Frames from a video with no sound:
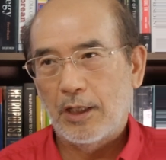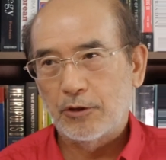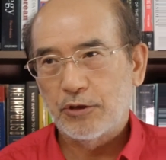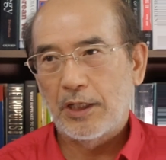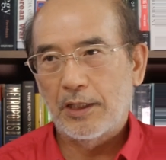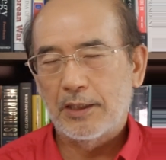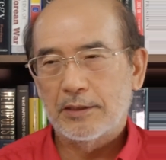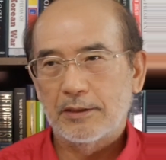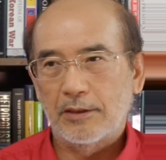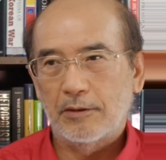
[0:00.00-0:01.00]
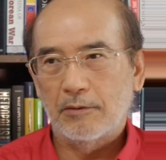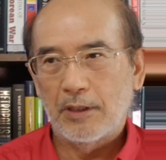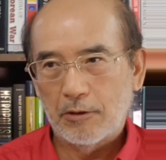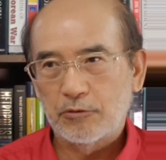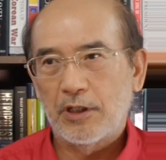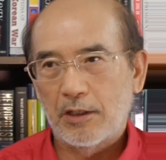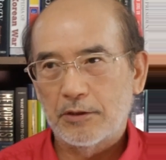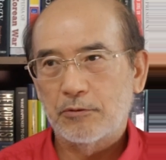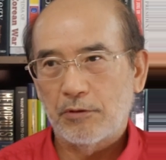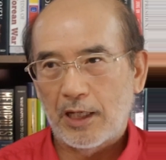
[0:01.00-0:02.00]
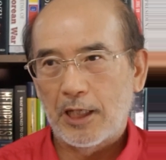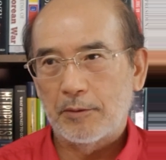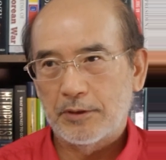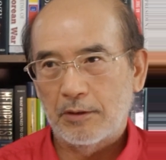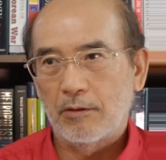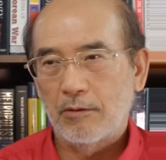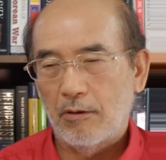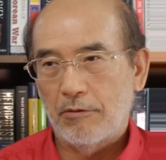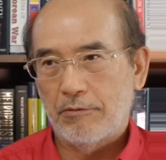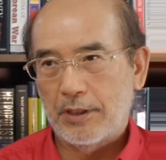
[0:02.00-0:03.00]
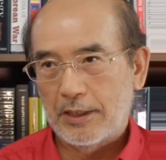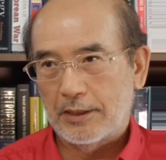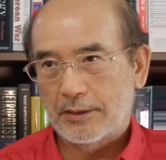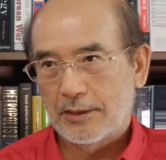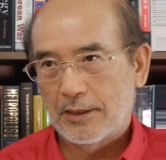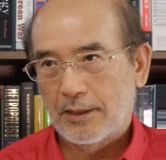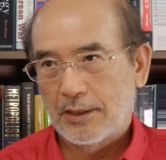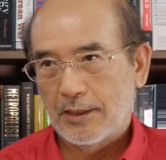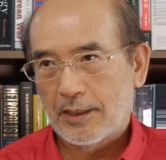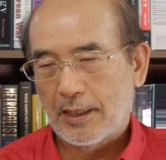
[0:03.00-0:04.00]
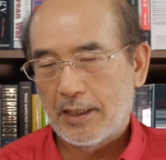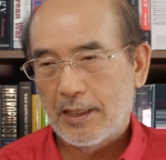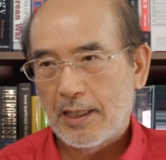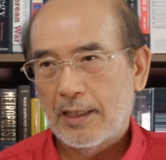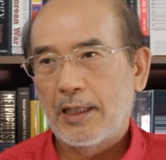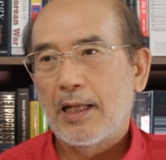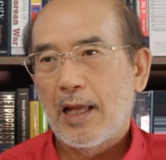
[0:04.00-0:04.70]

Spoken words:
Chinese, one of Chinese tribes in the northeast. Okay, and then